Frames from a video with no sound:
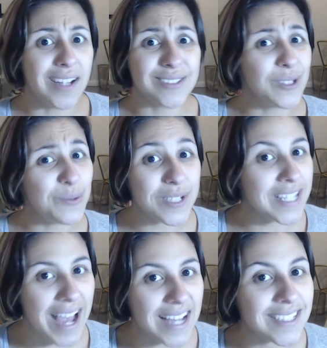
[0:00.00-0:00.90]
I don't know
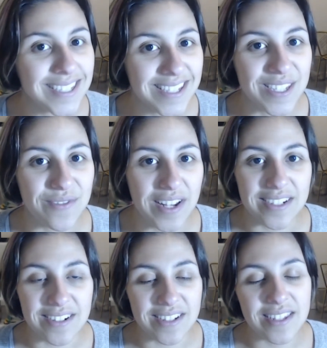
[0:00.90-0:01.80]
what to ask these
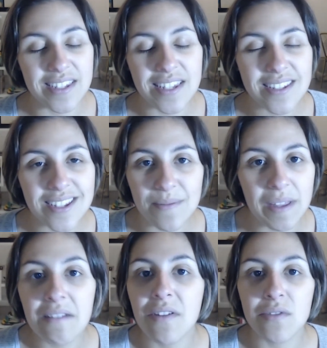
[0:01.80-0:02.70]
vendors. This isn't
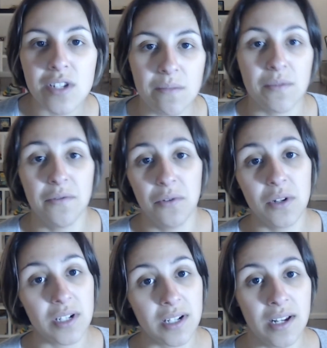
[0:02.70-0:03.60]
something I've ever done
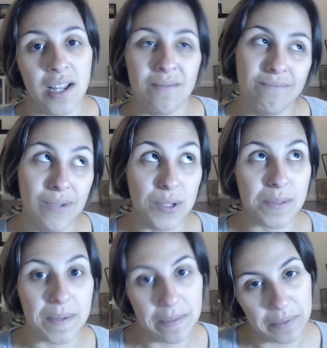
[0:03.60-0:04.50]
before, and, and
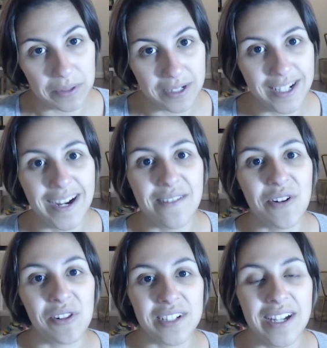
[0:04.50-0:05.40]
most people
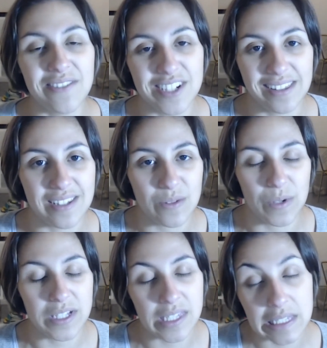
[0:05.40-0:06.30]
have only ever done
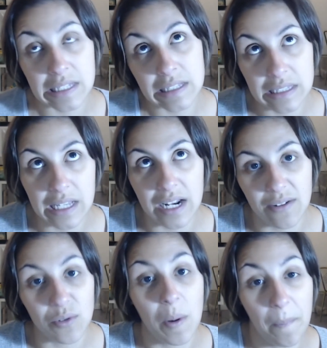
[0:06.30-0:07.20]
this once.
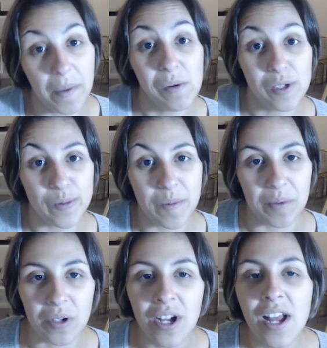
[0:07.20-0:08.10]
Not everyone, but most
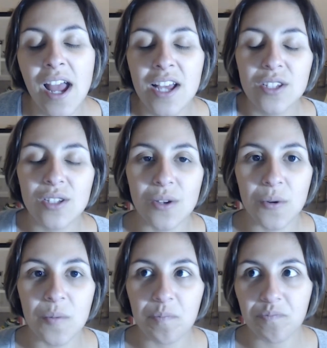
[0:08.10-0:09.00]
people.
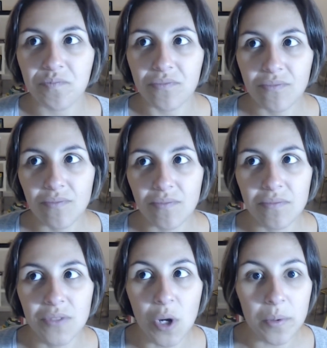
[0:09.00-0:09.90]
So
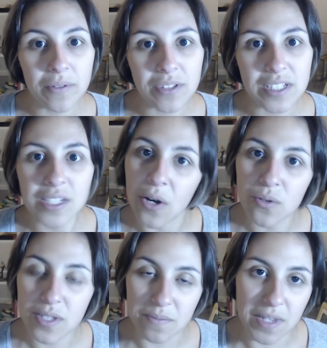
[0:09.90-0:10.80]
nobody really
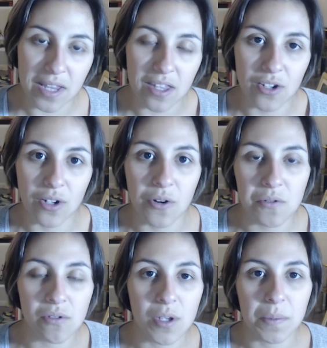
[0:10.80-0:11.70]
knows. I mean, I think you're
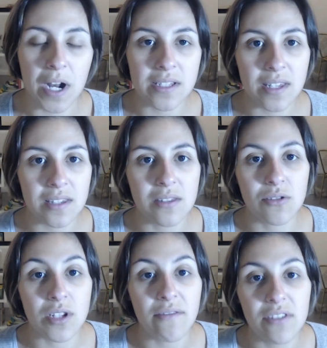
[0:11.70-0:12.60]
going through the process, and
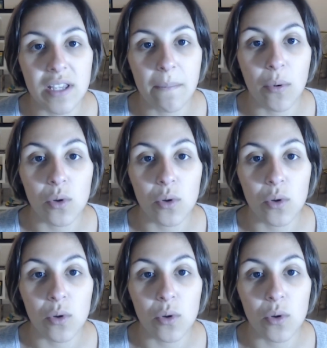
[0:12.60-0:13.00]
there's definitely